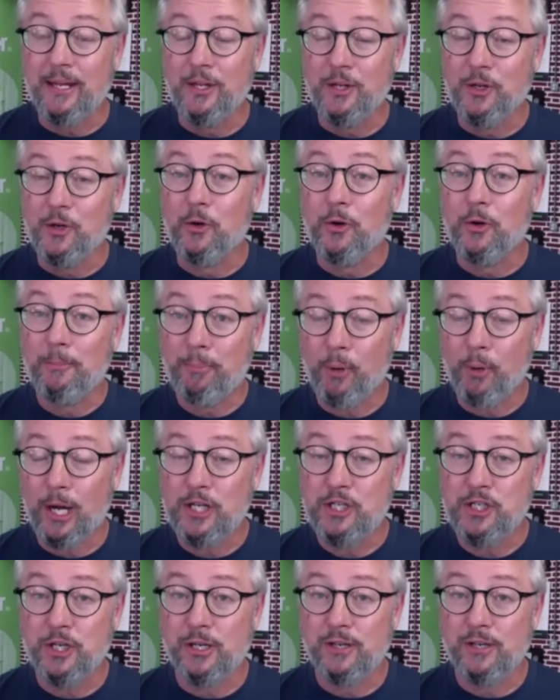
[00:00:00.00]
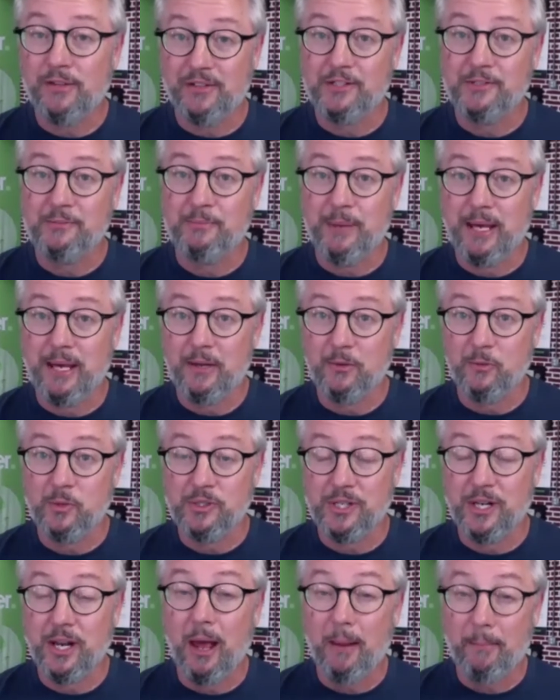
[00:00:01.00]
your impression of this man
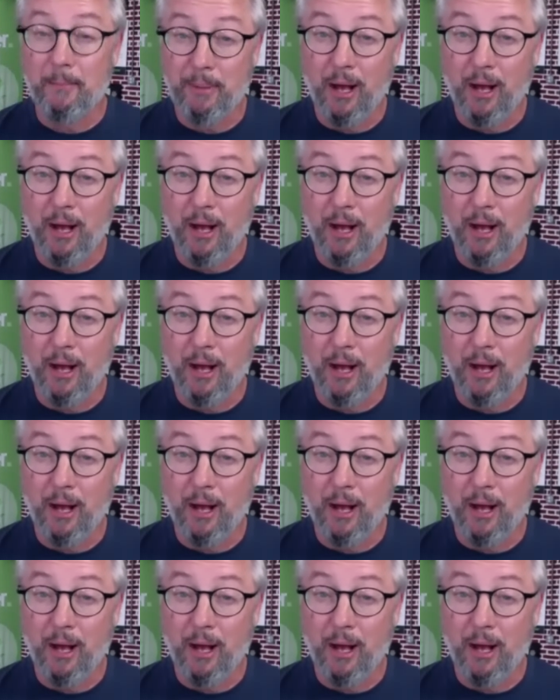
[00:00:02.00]
was not